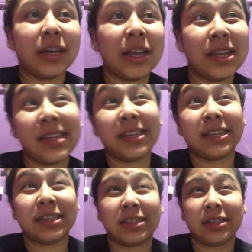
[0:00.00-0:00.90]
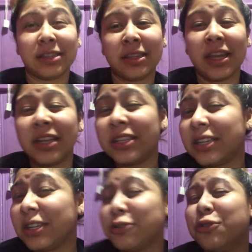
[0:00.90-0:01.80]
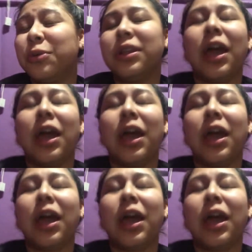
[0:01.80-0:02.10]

at least 19 or 20.